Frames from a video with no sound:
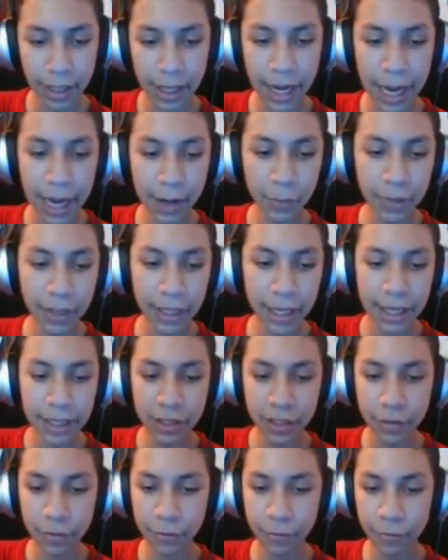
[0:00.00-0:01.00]
I would like
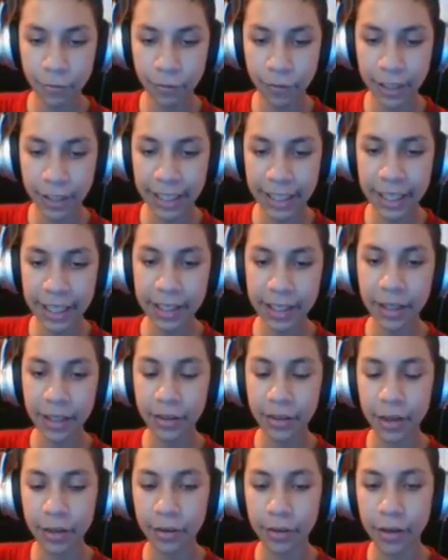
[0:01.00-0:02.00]
to freaking kill
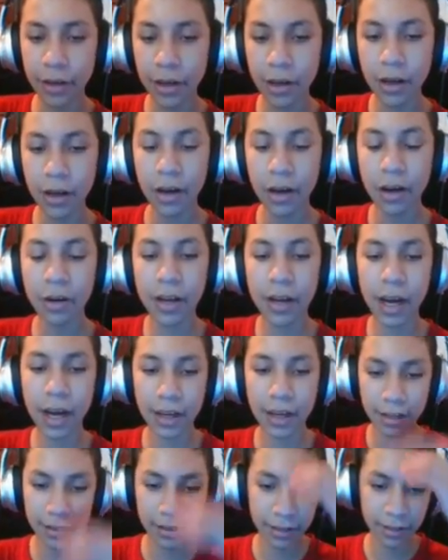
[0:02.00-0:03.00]
you. Oh
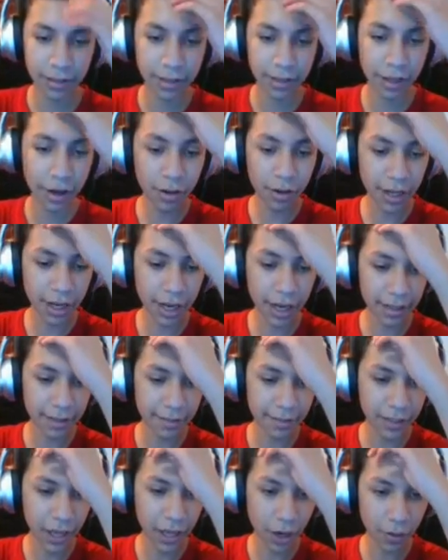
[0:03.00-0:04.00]
god. Oh god,
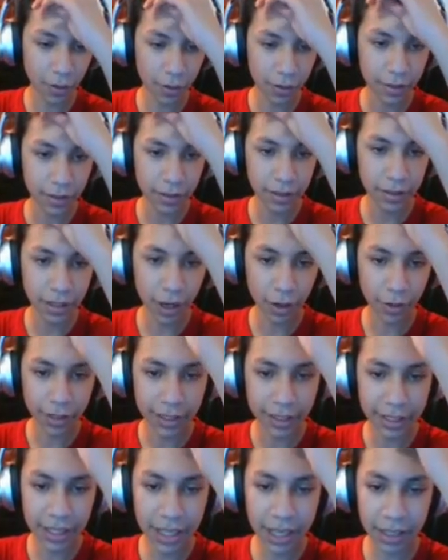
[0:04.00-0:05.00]
no, no,
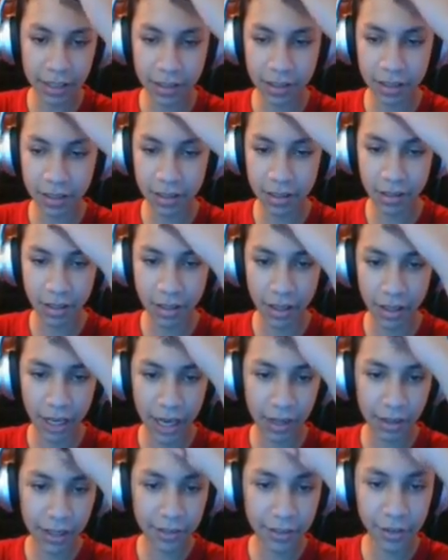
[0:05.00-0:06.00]
yes!
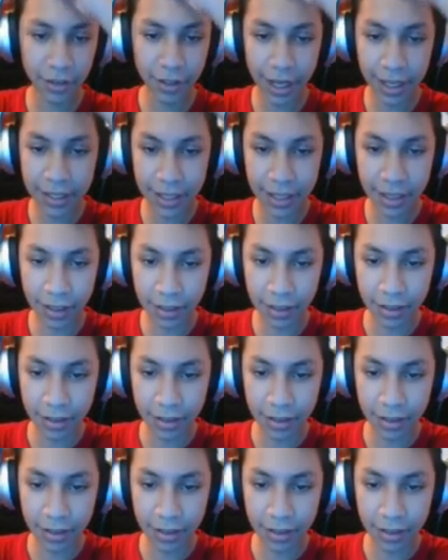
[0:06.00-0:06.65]
I don't even know what I did.